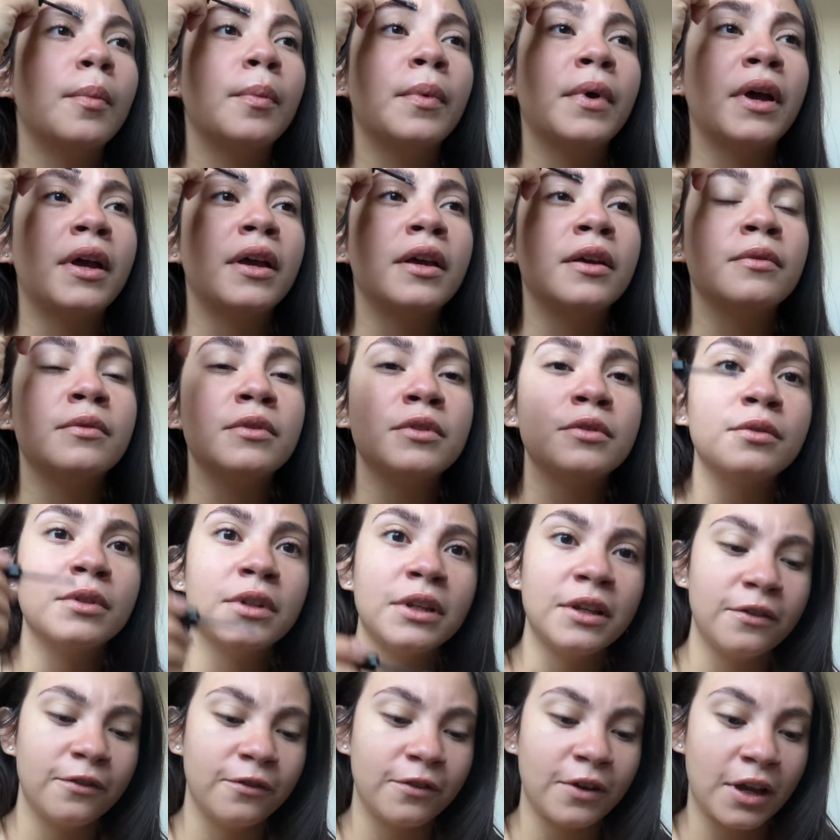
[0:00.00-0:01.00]
But it was
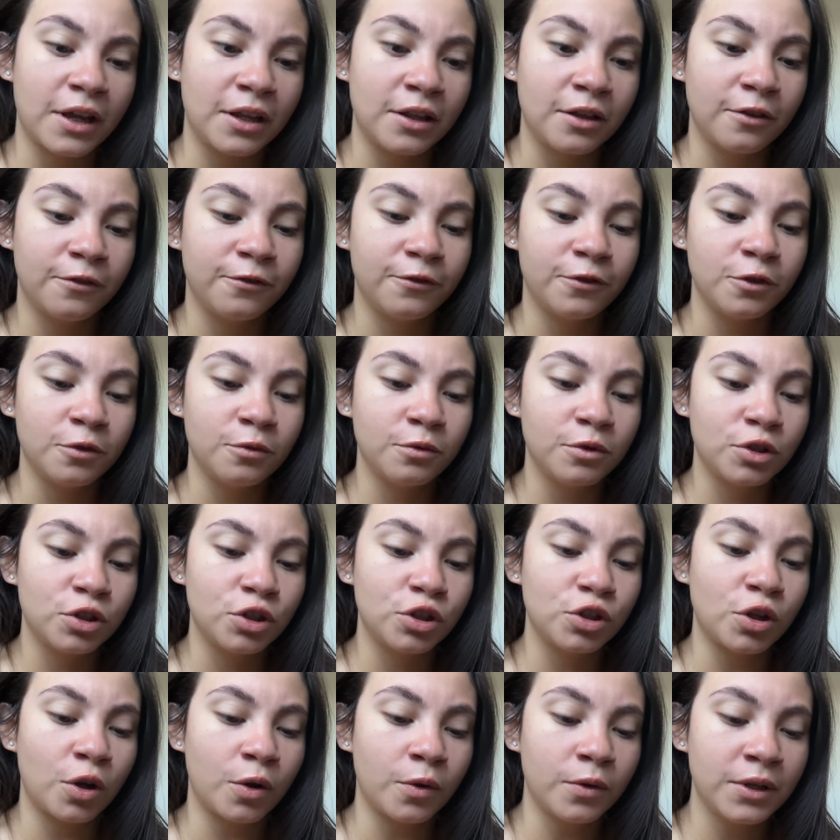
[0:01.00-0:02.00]
really fun. The food was
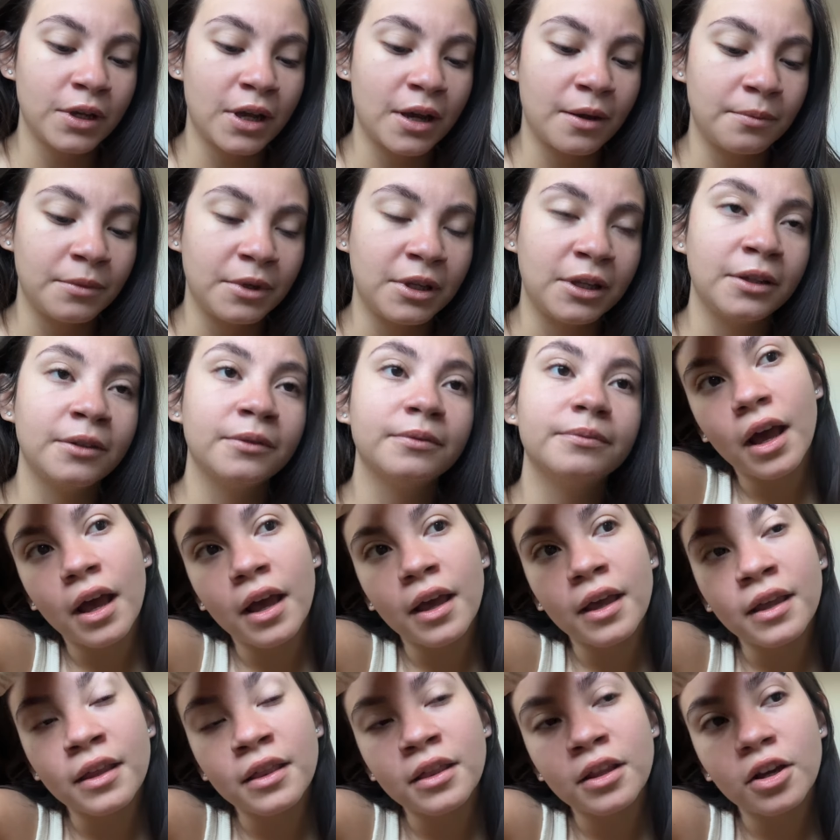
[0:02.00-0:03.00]
so yummy.
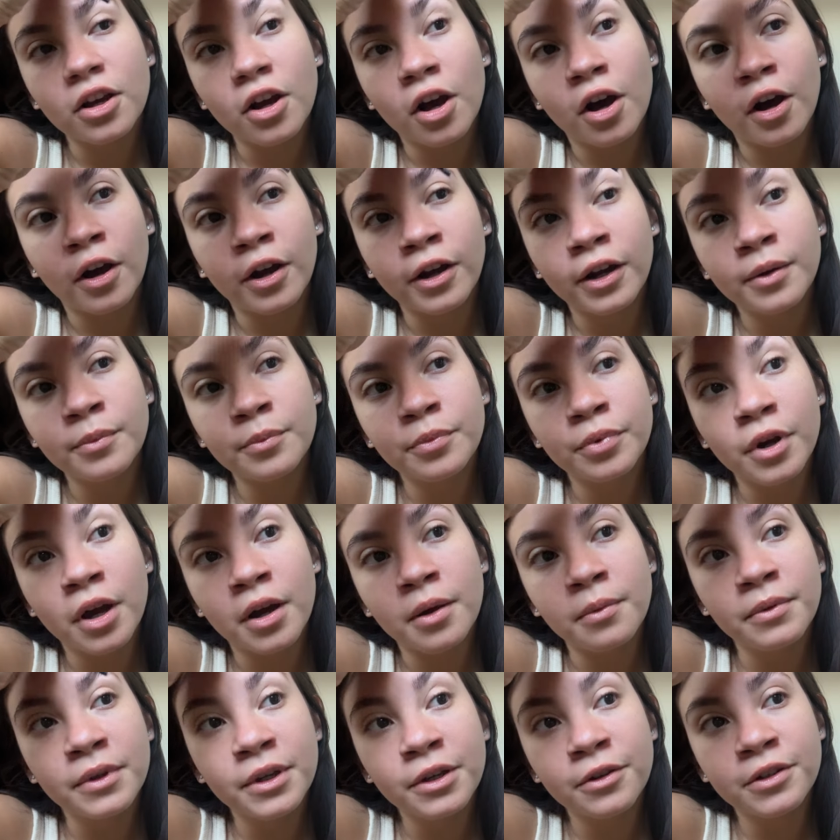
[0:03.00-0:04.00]
In the car, I'm
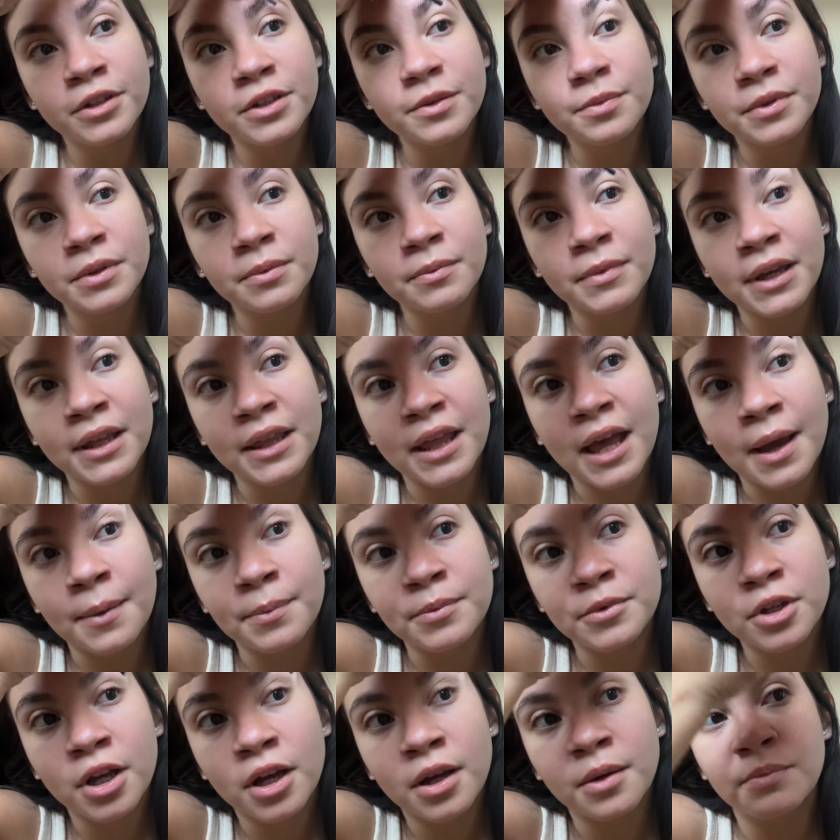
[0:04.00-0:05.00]
probably going to bring my
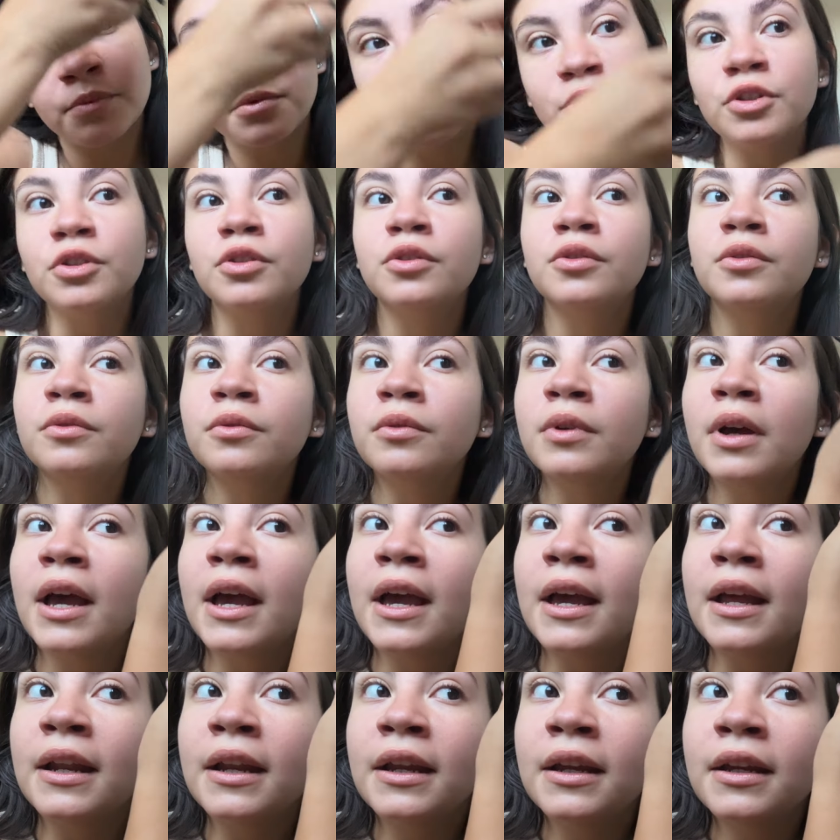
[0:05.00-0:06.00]
laptop to
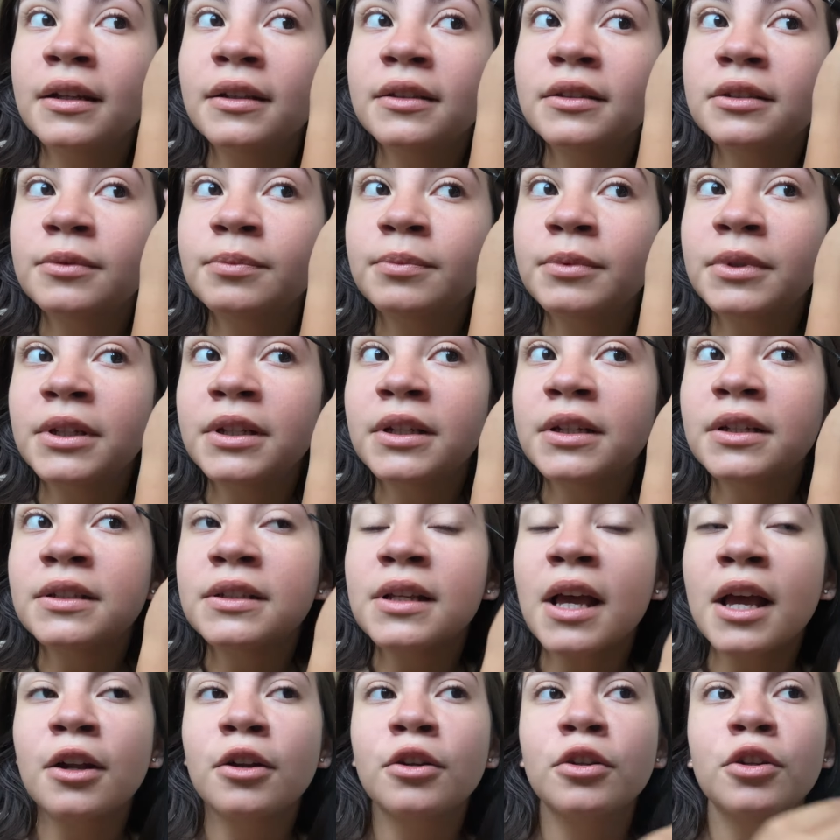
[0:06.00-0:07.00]
edit
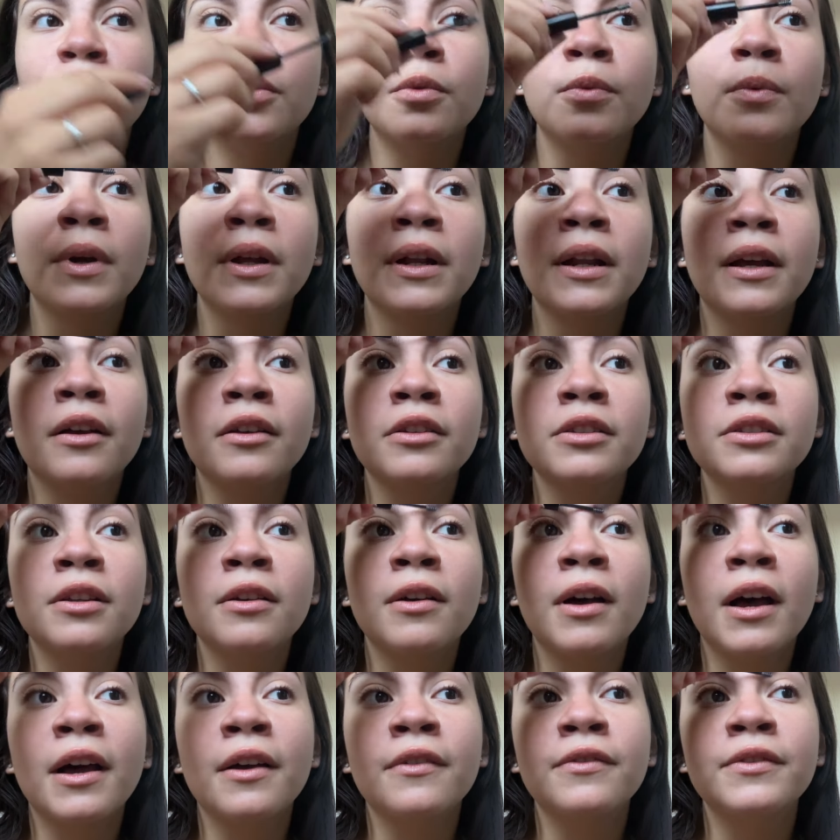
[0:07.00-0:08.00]
because I don't know when else
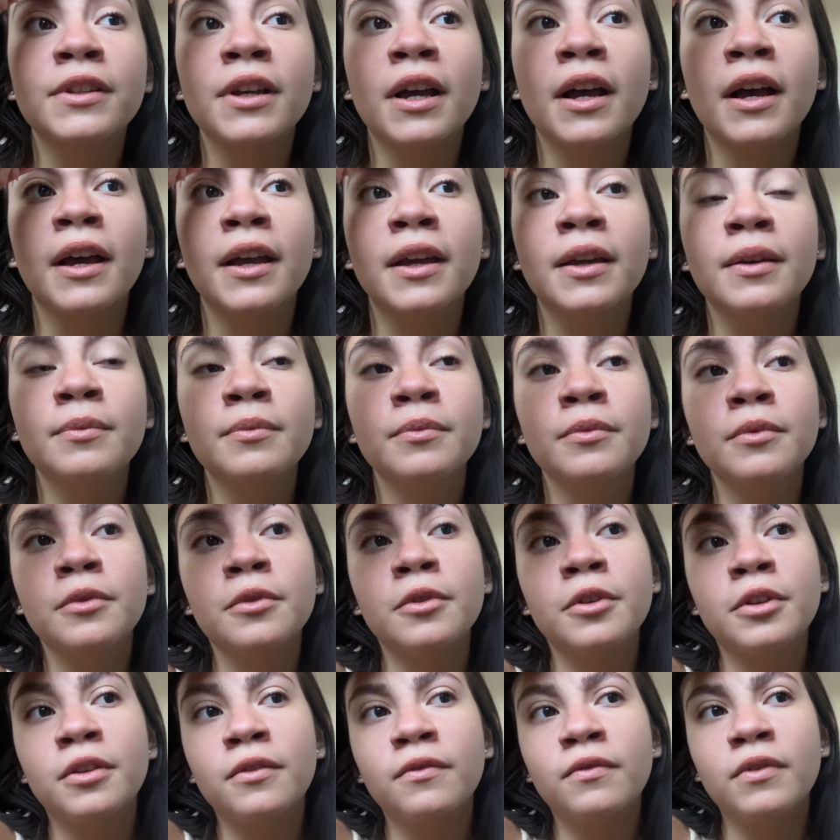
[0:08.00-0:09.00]
I'll have time
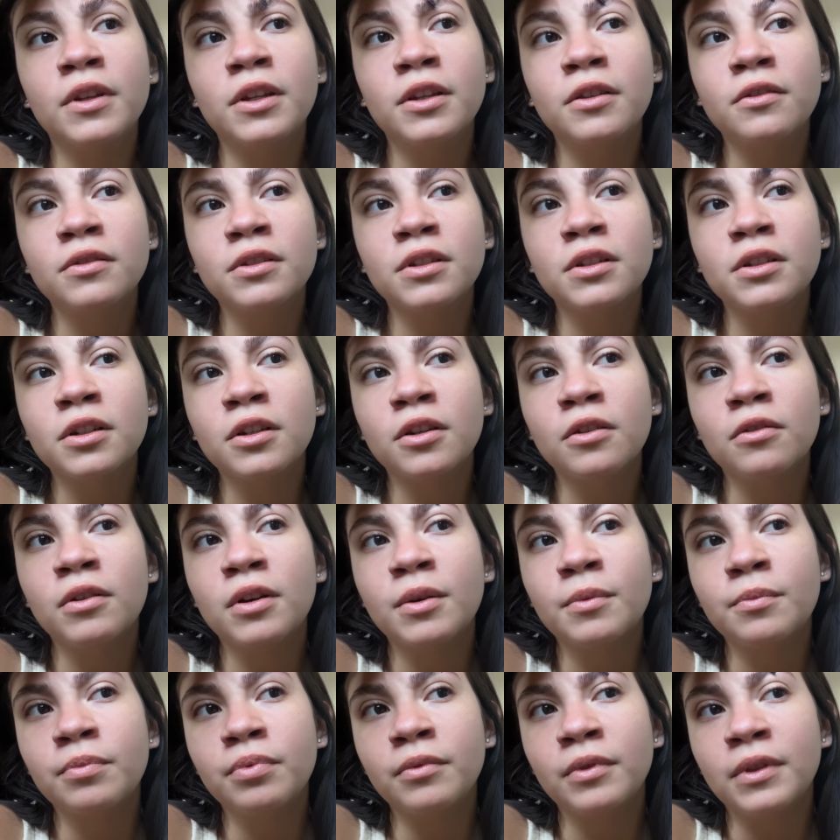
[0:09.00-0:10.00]
or the video is going to go
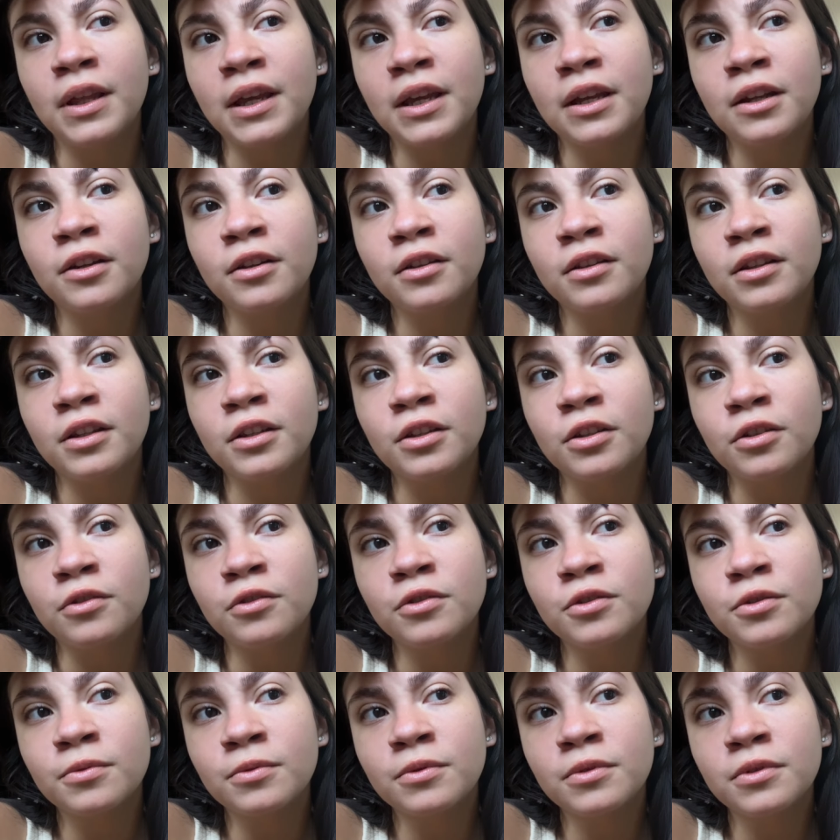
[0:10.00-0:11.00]
up later than
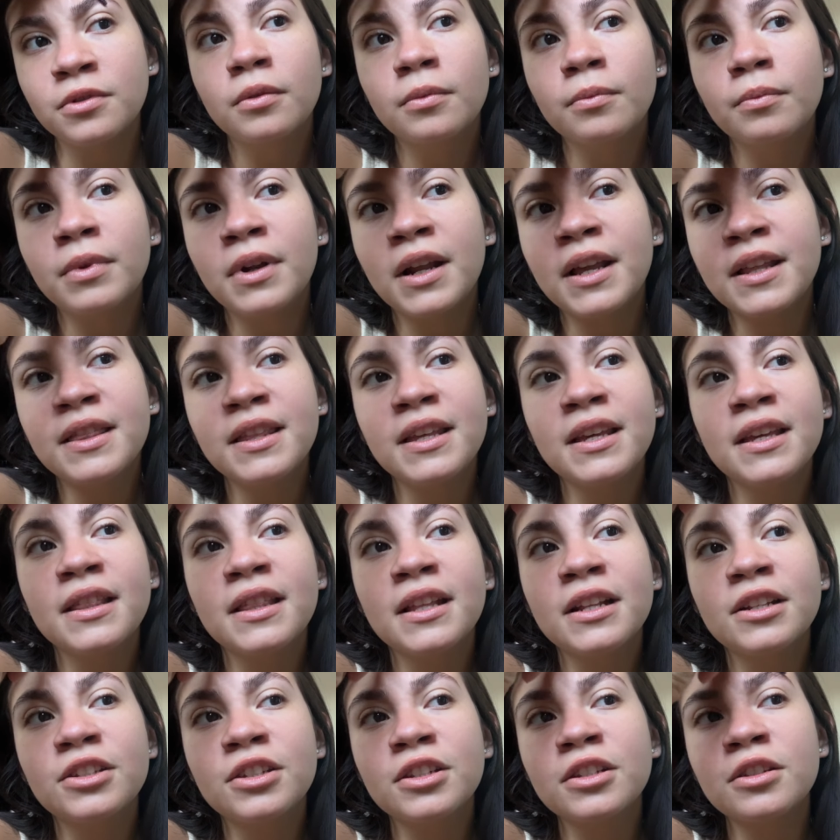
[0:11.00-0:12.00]
usual. But I think
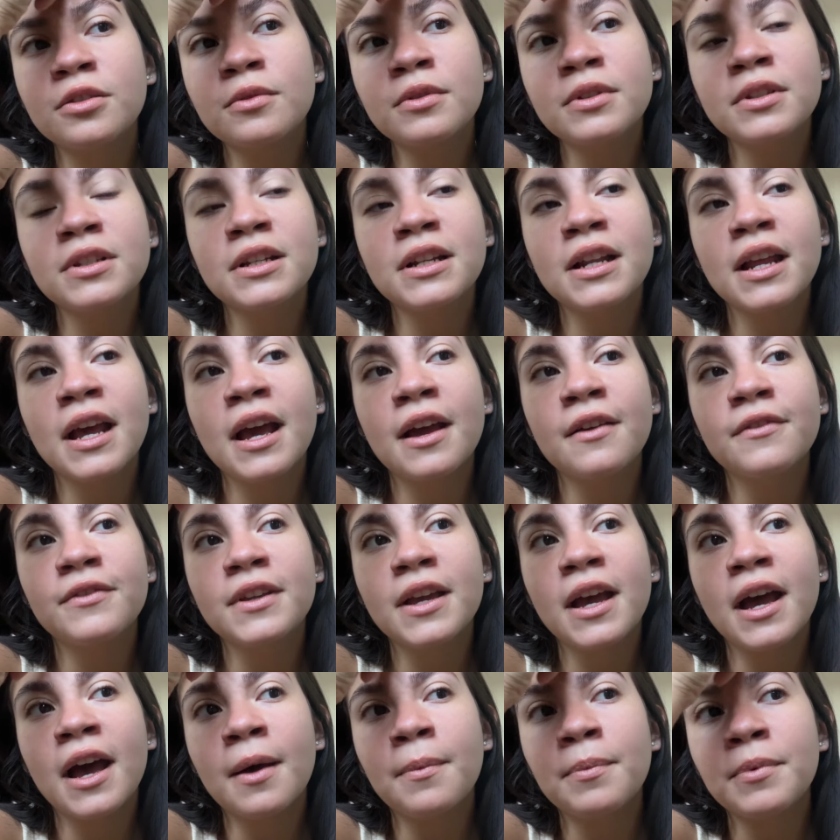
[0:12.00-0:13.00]
that's just what's going to have
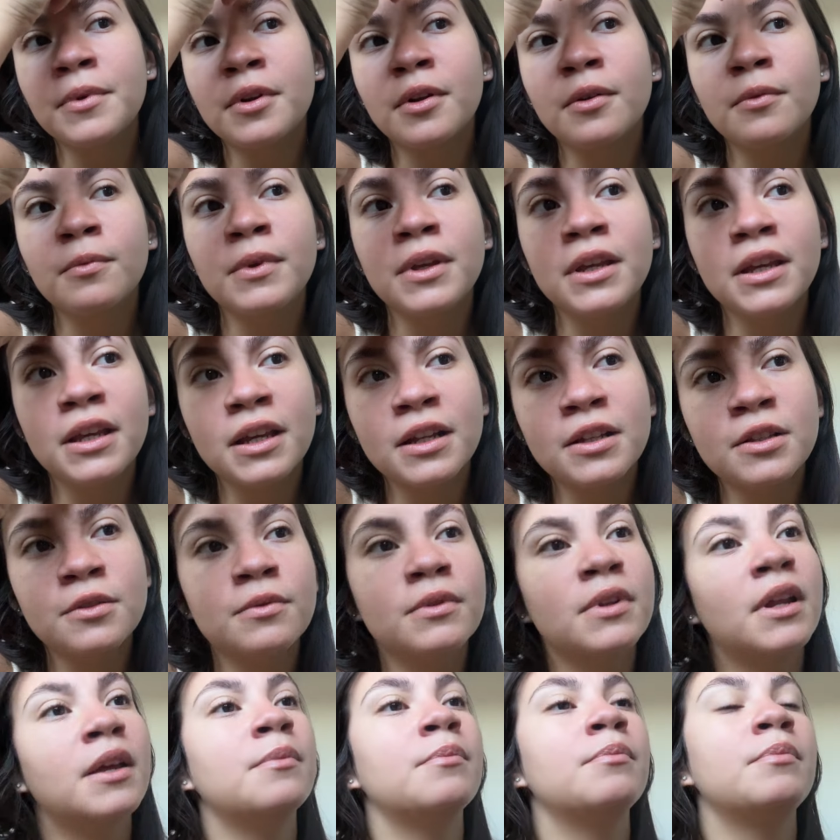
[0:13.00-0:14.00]
to happen on weekends
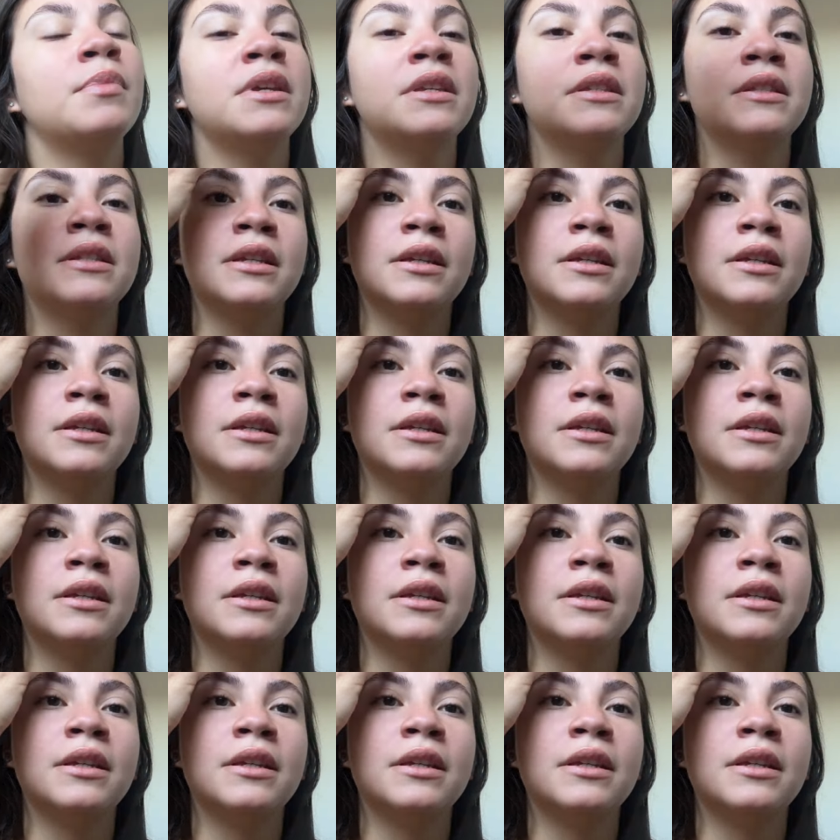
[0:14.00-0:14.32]
when I'm busy.